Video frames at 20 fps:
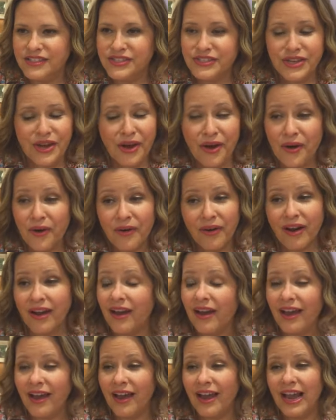So,
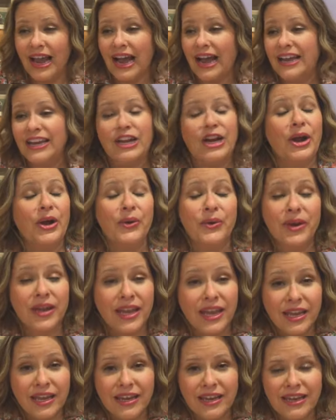uh, you know,
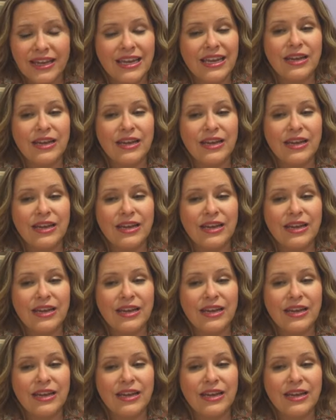it.